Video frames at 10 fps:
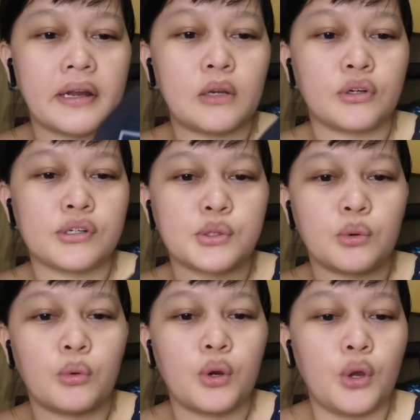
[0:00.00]
parlor,
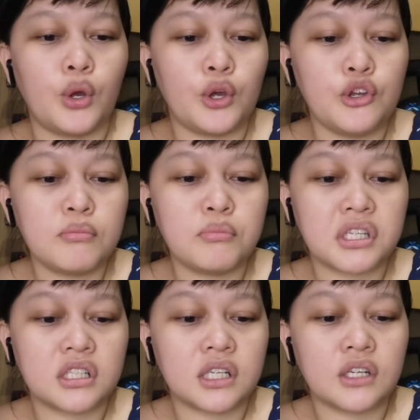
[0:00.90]
so yun,
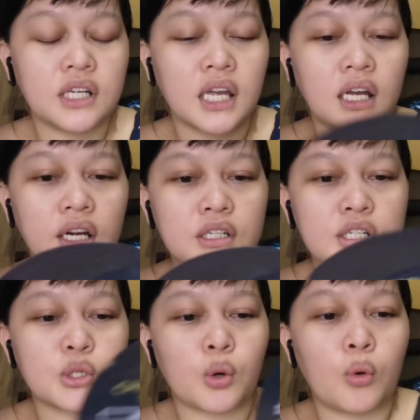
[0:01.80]
brittle na yung hair.
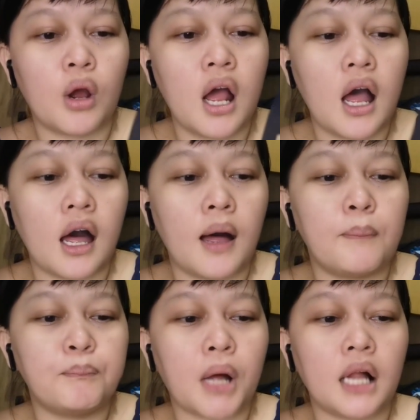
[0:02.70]
So
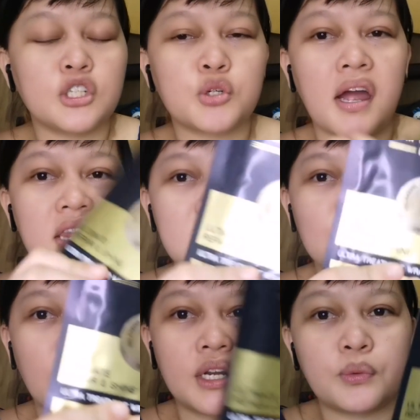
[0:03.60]
I'll try
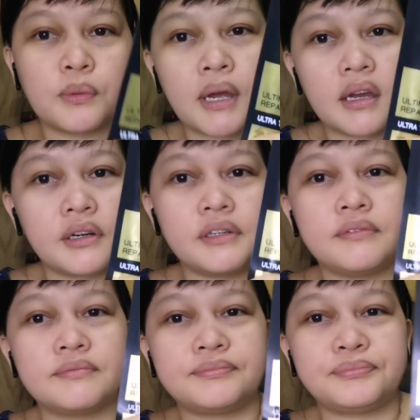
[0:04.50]
this one repair,
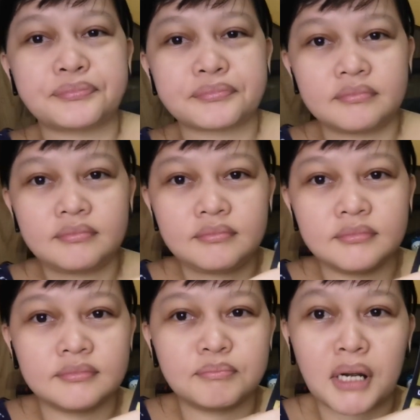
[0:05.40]

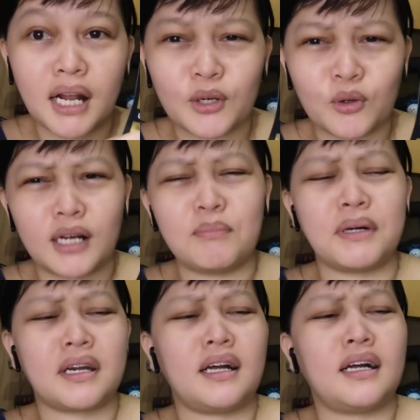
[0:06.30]
parang yung